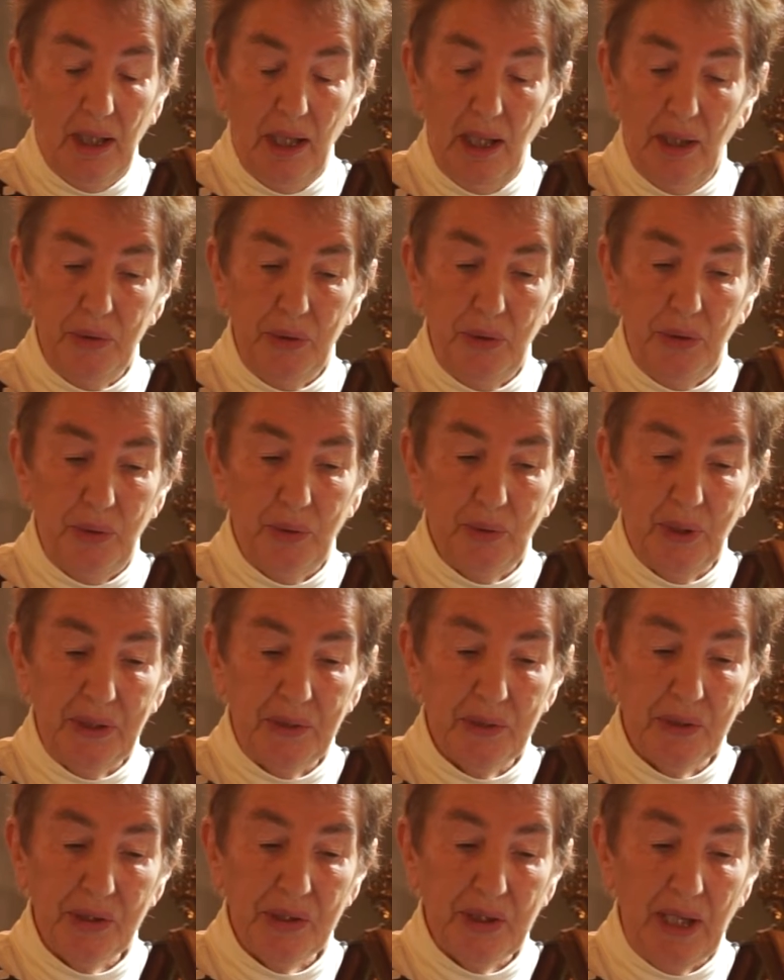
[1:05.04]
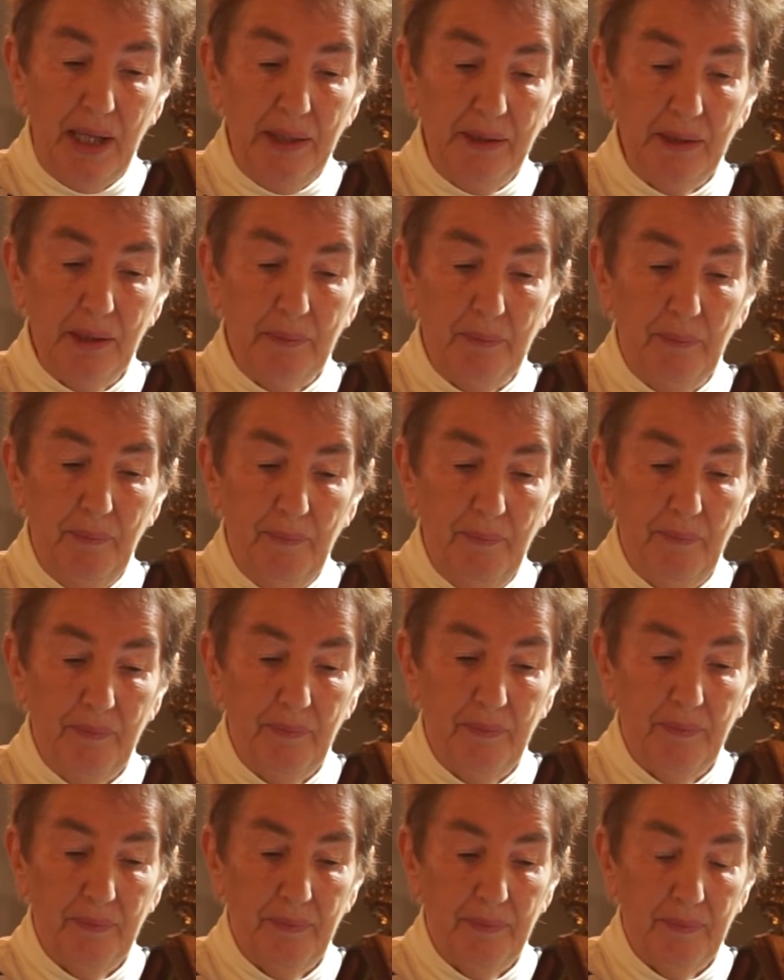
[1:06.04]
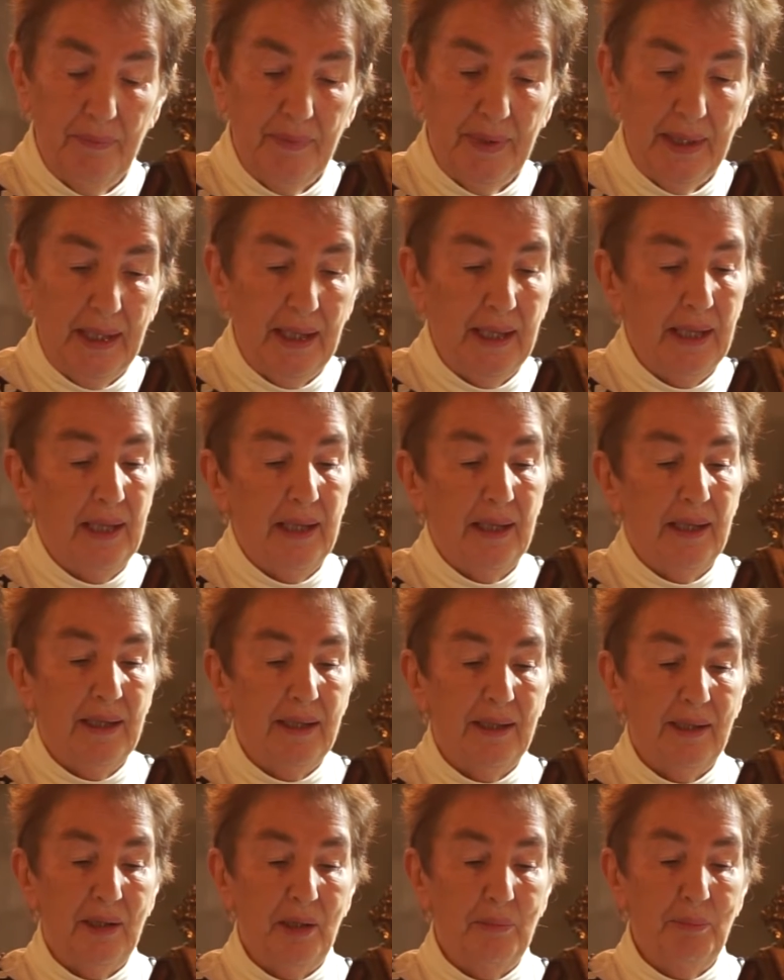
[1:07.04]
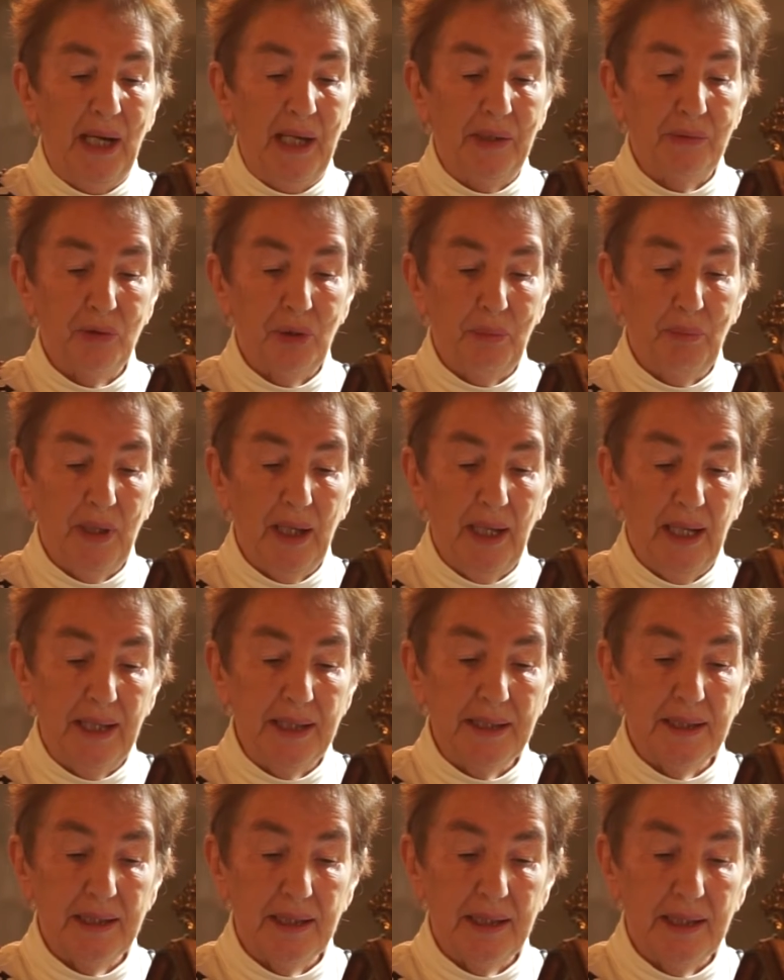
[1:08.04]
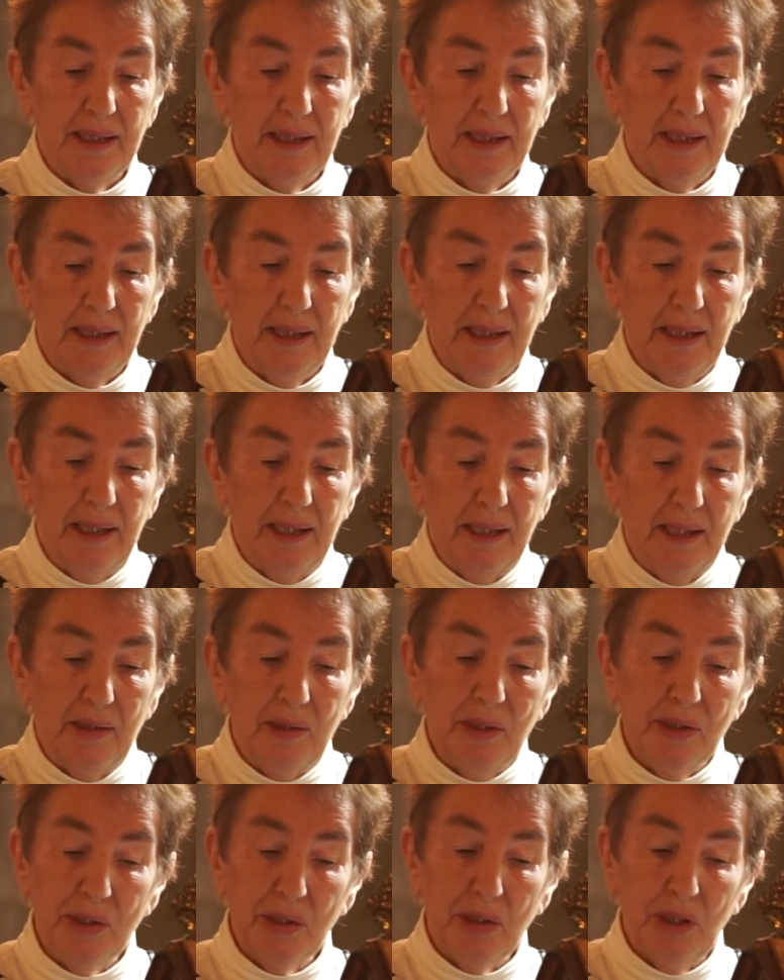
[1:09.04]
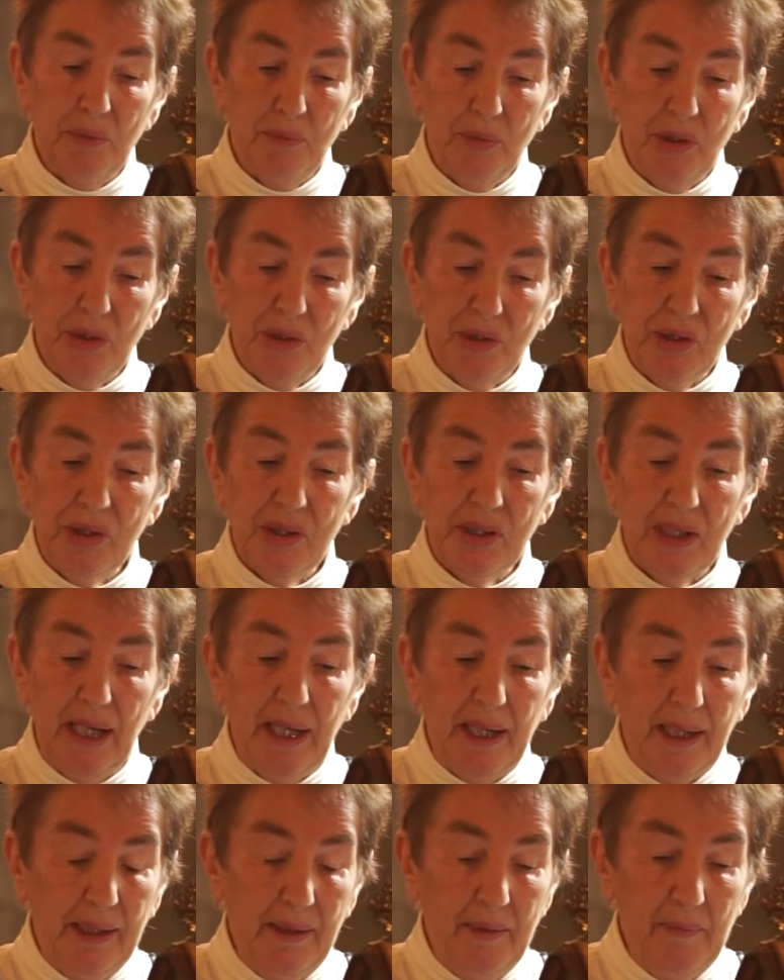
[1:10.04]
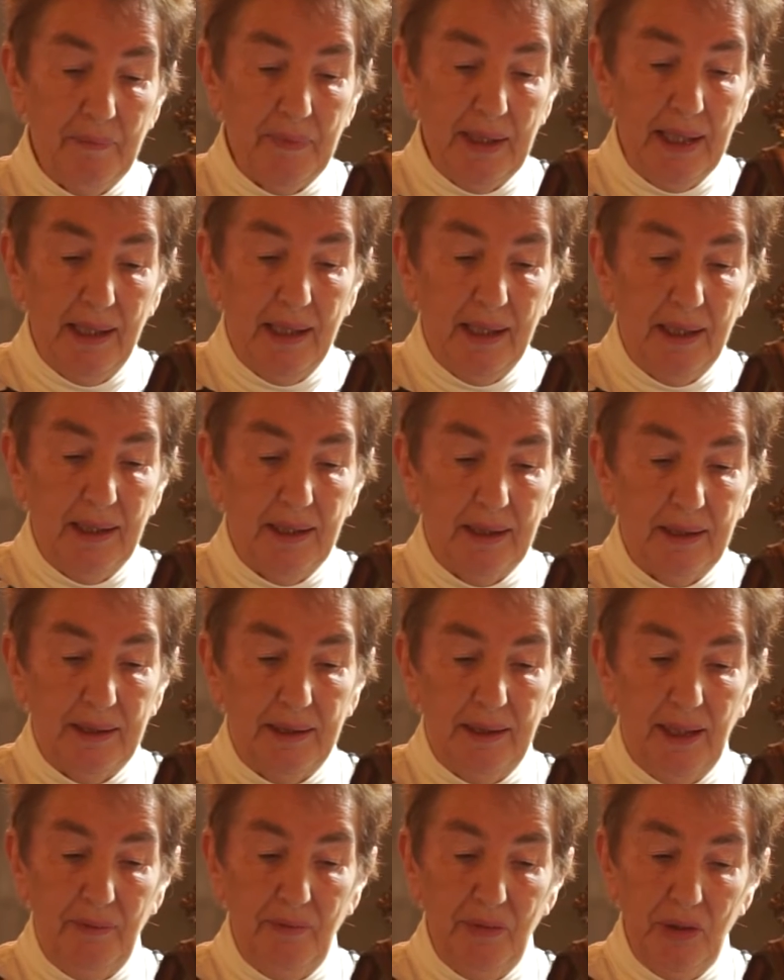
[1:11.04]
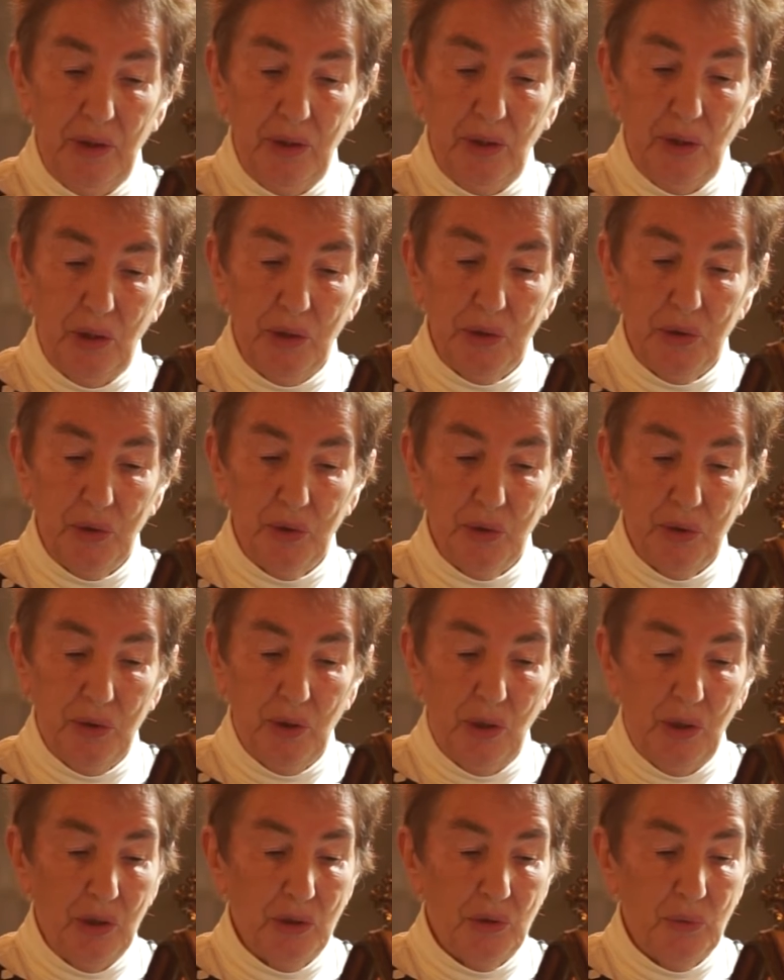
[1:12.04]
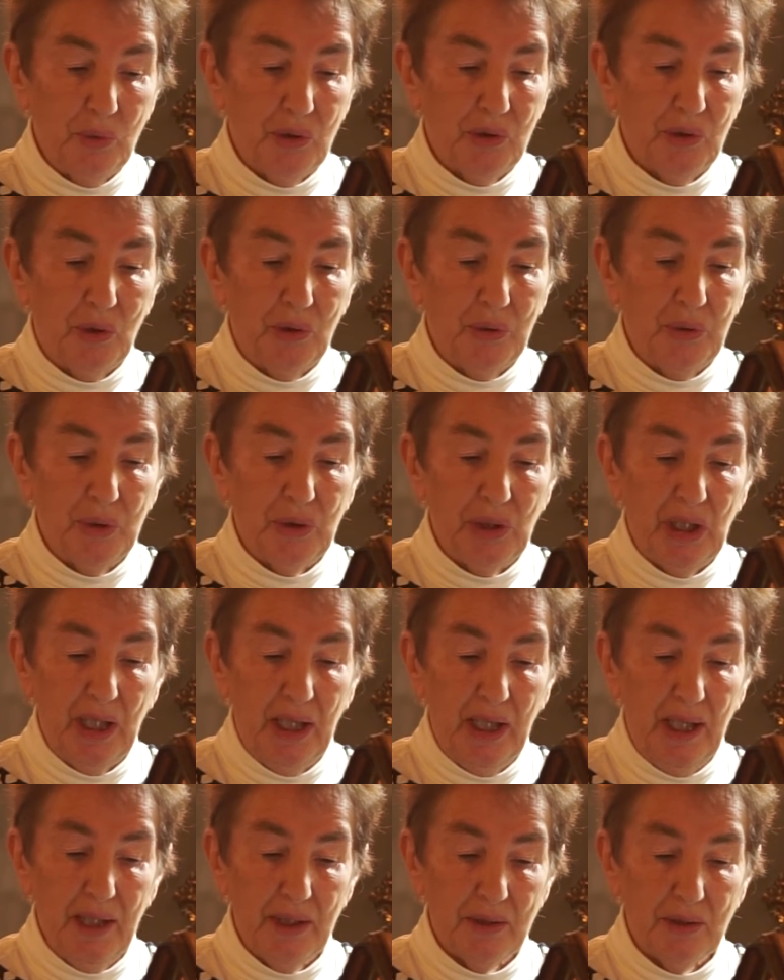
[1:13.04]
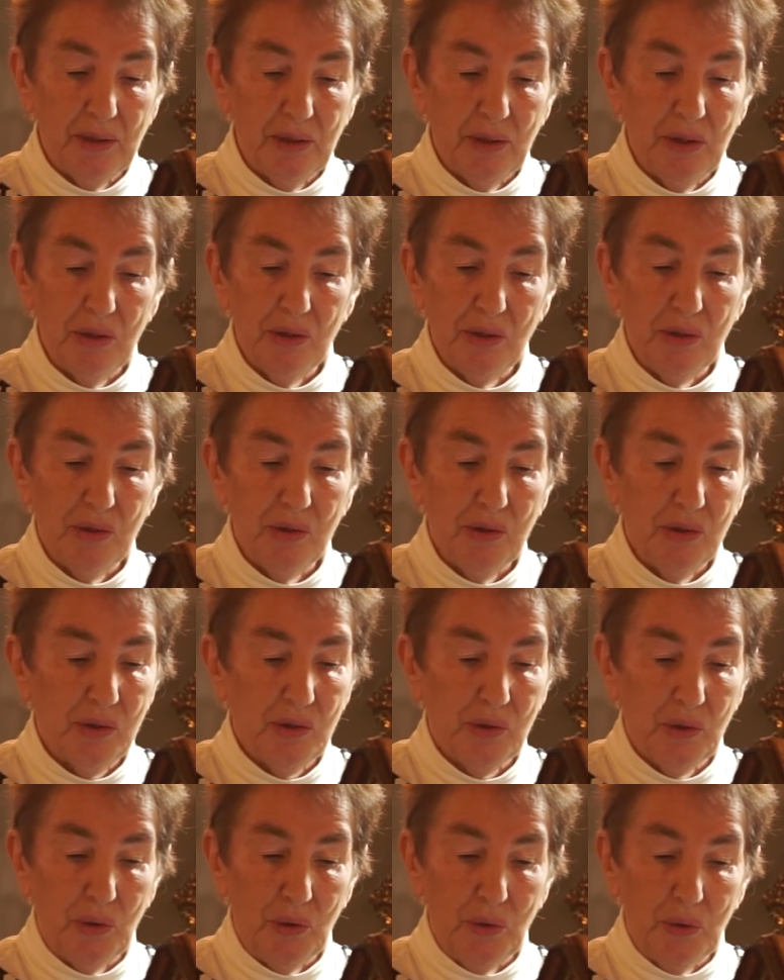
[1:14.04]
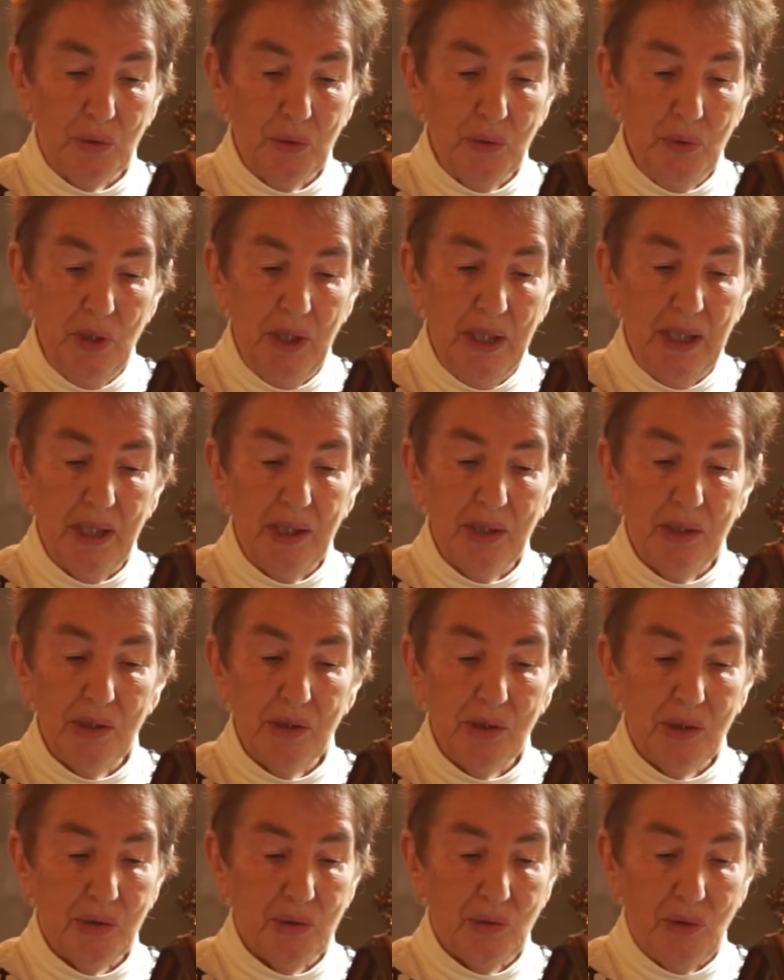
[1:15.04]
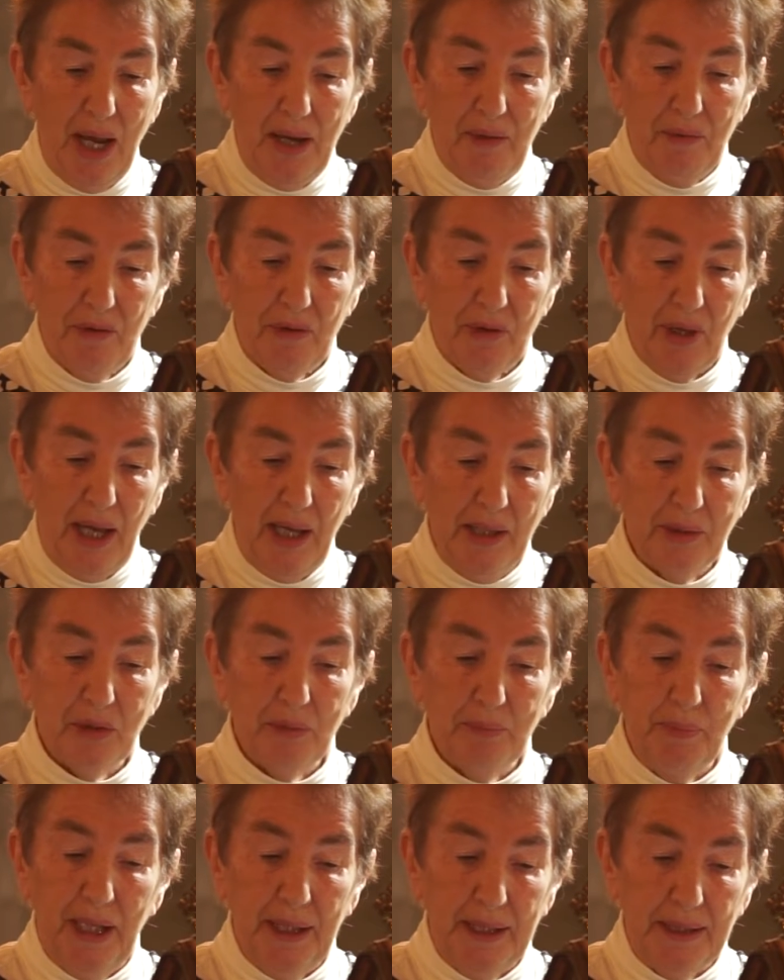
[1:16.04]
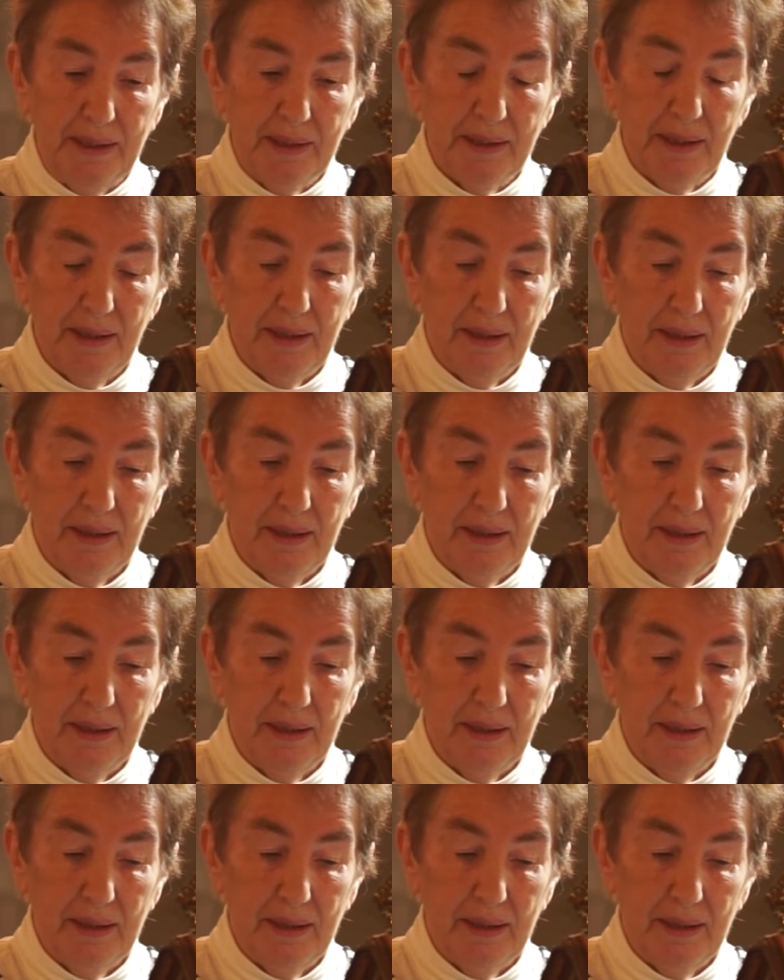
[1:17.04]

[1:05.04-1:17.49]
How do you understand them?" The man replied, "The scriptures say, love the Lord your God with all your heart, soul, strength, and mind.